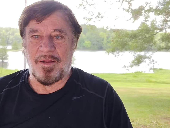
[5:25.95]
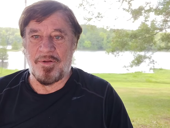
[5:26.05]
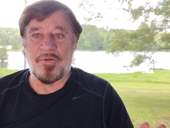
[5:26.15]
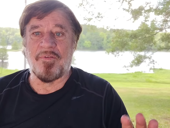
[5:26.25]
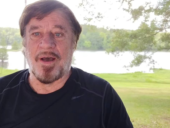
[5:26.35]

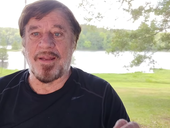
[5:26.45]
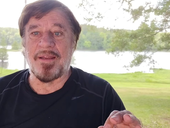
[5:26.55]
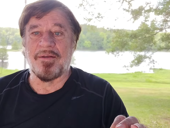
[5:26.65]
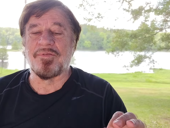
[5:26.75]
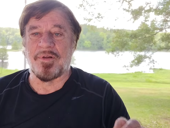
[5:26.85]
you've got to
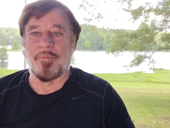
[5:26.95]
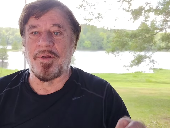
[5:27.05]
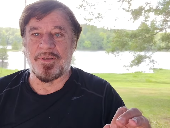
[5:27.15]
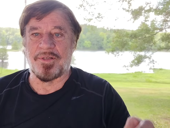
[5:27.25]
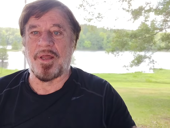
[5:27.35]
give
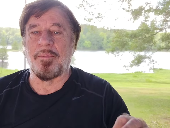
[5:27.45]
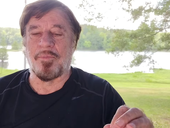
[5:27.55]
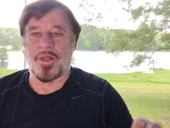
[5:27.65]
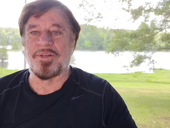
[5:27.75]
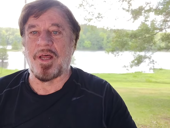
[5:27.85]
somebody the same
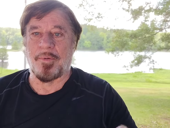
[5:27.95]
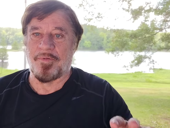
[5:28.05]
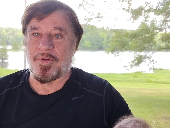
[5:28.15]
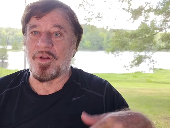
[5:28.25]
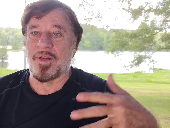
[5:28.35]
blood type
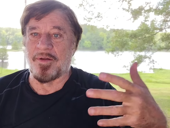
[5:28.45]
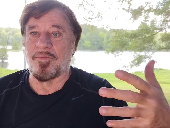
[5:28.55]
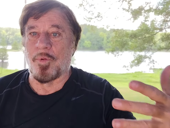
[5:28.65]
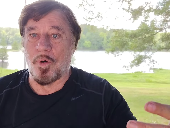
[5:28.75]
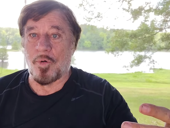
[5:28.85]
if you're going to give
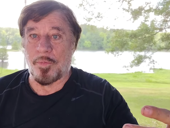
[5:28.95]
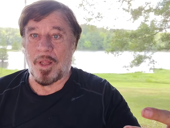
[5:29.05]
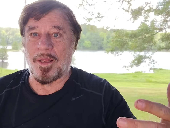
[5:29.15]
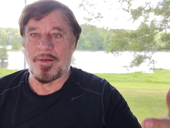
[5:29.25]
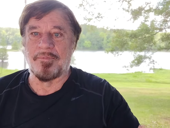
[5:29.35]
them whole
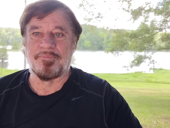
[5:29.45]
blood.